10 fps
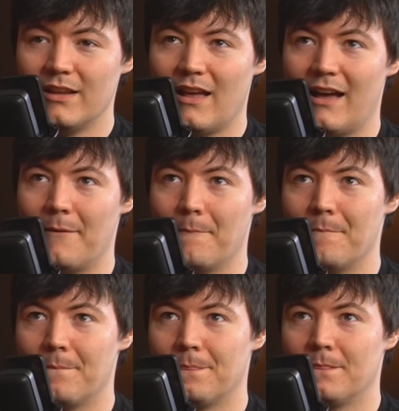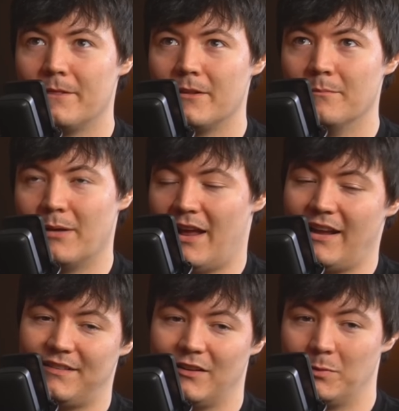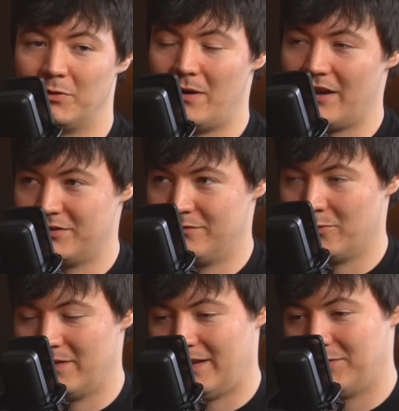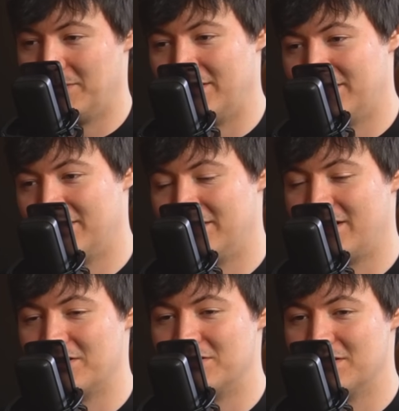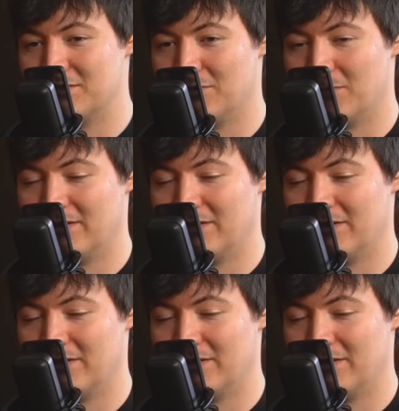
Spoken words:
But I guess that's what the reaction for. That's what this discussions is for.